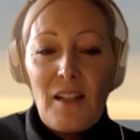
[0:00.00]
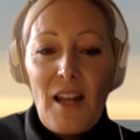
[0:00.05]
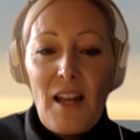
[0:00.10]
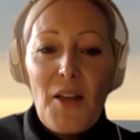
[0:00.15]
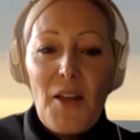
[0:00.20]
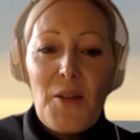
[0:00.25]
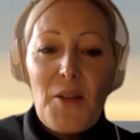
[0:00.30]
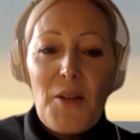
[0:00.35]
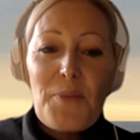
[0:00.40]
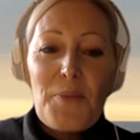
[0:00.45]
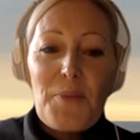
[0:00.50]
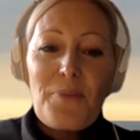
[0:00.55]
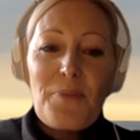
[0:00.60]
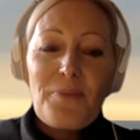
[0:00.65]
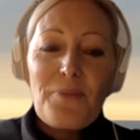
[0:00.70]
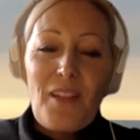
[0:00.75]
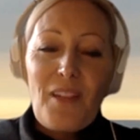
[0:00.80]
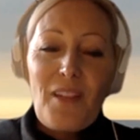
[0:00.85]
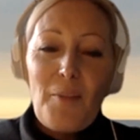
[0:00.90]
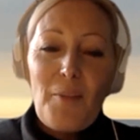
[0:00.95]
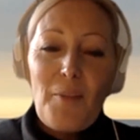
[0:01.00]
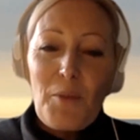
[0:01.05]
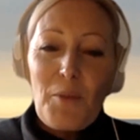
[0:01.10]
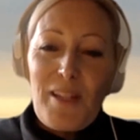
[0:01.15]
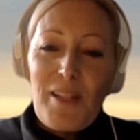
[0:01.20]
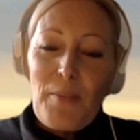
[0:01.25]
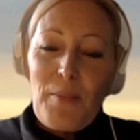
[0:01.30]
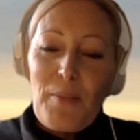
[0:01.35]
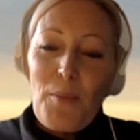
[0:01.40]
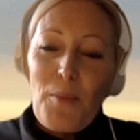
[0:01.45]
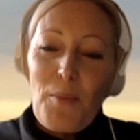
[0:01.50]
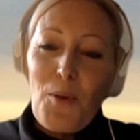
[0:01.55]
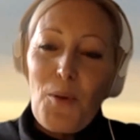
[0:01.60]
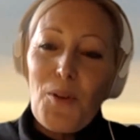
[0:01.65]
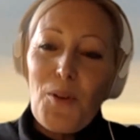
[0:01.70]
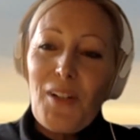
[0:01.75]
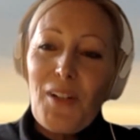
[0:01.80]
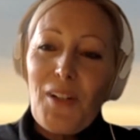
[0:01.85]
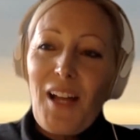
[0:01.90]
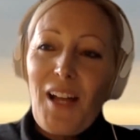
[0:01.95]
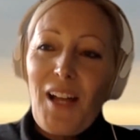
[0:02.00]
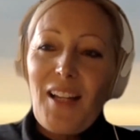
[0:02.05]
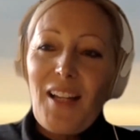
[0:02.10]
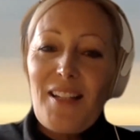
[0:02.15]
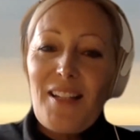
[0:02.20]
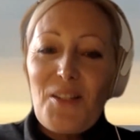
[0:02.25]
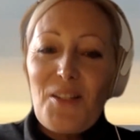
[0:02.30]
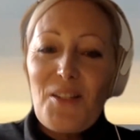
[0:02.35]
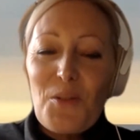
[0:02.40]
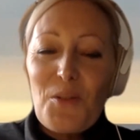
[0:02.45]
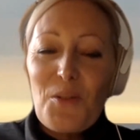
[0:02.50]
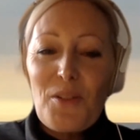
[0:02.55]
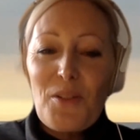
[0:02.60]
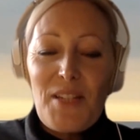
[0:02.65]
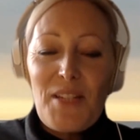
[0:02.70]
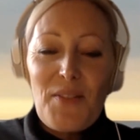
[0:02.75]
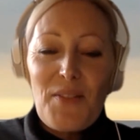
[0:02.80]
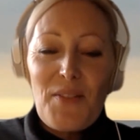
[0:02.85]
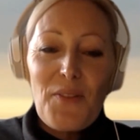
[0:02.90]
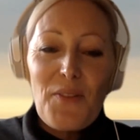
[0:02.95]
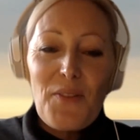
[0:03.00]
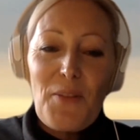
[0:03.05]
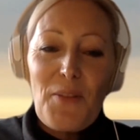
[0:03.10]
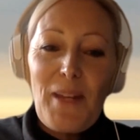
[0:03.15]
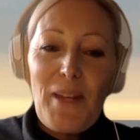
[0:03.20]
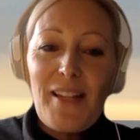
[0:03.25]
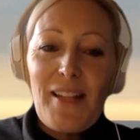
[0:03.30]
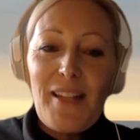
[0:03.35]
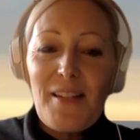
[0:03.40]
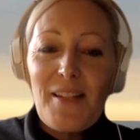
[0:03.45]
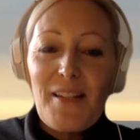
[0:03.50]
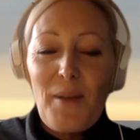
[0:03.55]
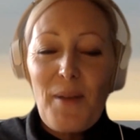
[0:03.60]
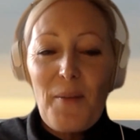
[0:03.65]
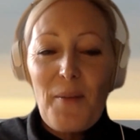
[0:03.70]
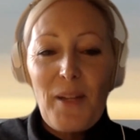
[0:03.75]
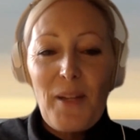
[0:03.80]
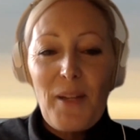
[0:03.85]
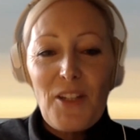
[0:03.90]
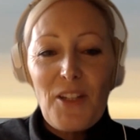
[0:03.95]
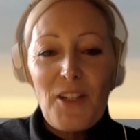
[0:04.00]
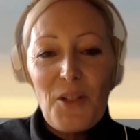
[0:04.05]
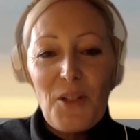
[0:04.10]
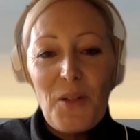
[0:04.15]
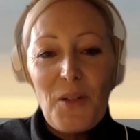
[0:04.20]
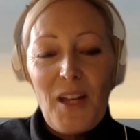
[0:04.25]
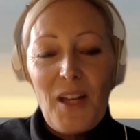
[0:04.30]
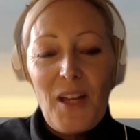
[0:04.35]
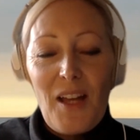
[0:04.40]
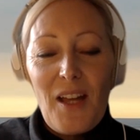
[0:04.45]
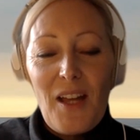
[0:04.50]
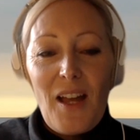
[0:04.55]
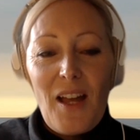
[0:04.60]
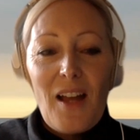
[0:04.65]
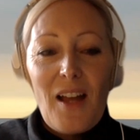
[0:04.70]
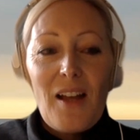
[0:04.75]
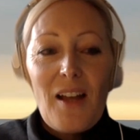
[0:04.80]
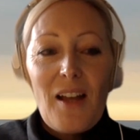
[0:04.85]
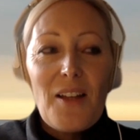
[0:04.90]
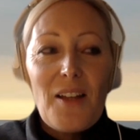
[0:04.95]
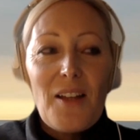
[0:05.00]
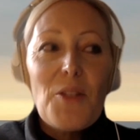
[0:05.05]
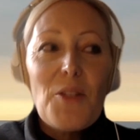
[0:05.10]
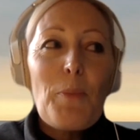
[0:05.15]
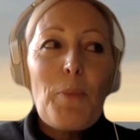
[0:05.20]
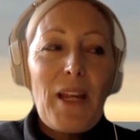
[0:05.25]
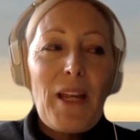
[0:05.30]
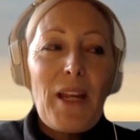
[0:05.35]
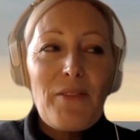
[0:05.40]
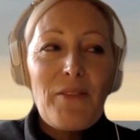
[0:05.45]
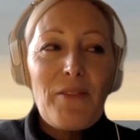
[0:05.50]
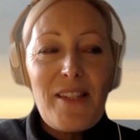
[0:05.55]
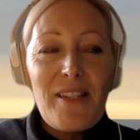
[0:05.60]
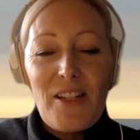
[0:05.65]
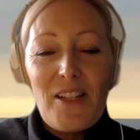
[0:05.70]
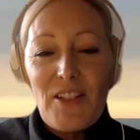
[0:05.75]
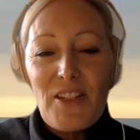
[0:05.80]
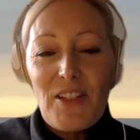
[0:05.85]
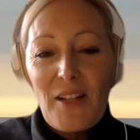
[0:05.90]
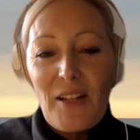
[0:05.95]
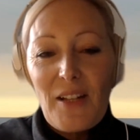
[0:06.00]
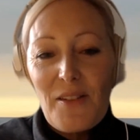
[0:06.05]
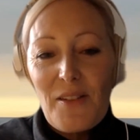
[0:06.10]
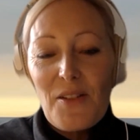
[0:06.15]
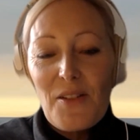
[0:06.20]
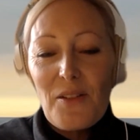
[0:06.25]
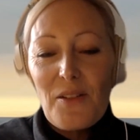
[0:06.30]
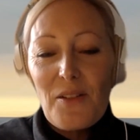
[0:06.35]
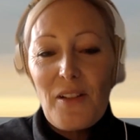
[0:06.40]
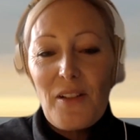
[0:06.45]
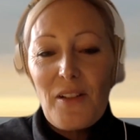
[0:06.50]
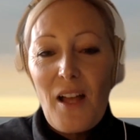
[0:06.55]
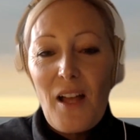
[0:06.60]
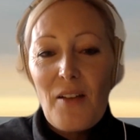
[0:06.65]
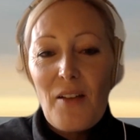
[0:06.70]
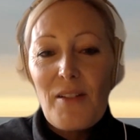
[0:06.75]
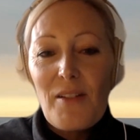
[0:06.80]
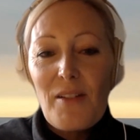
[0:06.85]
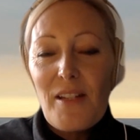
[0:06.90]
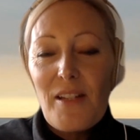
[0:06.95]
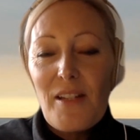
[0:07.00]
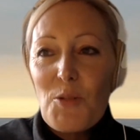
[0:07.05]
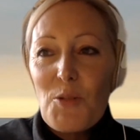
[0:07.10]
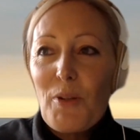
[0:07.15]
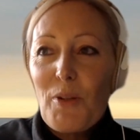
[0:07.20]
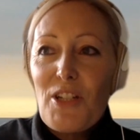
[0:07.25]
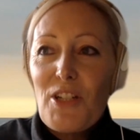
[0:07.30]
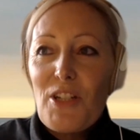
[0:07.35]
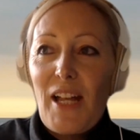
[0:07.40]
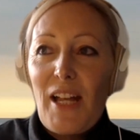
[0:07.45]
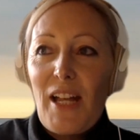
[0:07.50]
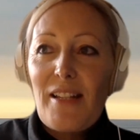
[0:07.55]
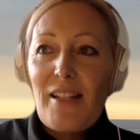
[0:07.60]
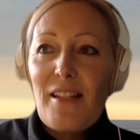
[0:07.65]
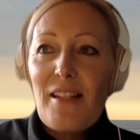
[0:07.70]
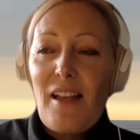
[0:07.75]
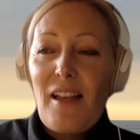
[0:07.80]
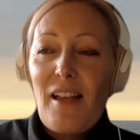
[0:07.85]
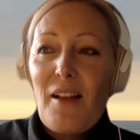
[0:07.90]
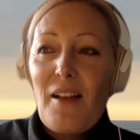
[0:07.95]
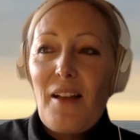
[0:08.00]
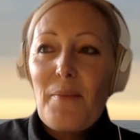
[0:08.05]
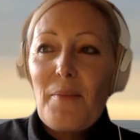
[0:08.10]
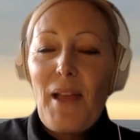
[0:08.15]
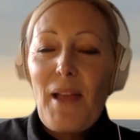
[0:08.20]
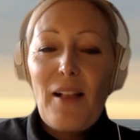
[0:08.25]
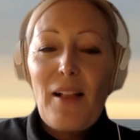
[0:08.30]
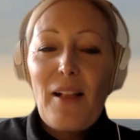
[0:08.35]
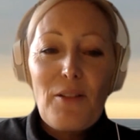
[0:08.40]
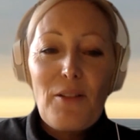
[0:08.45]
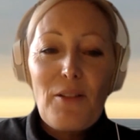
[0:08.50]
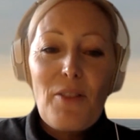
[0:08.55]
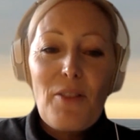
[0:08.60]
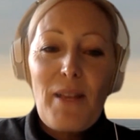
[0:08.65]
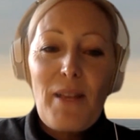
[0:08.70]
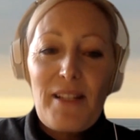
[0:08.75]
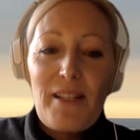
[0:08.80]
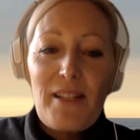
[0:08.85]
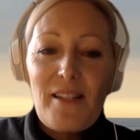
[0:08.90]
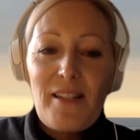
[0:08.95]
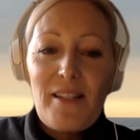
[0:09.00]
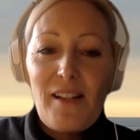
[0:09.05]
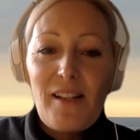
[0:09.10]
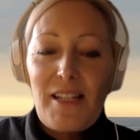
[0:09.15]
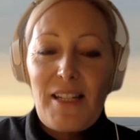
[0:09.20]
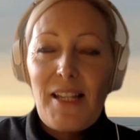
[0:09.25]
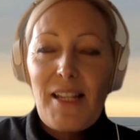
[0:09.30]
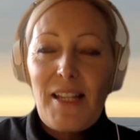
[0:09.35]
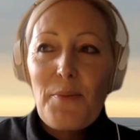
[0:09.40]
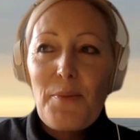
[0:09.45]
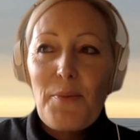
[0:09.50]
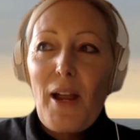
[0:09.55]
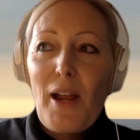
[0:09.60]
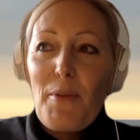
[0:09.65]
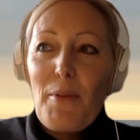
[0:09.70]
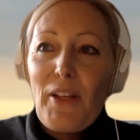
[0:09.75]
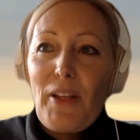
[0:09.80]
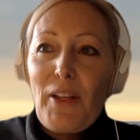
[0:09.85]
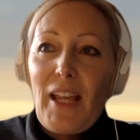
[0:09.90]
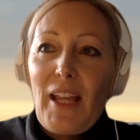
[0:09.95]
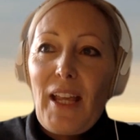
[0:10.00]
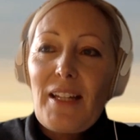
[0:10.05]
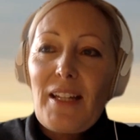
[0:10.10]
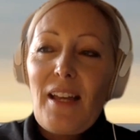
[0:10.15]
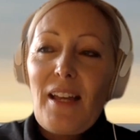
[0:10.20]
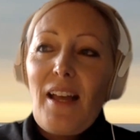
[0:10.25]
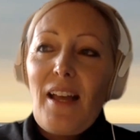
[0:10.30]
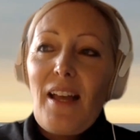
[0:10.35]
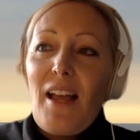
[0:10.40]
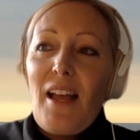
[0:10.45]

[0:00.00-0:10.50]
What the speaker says: Hello, I'm Louise Amoore. I'd like to talk just for a few minutes about my new European Research Council research project, Algorithmic Societies, where I'm looking at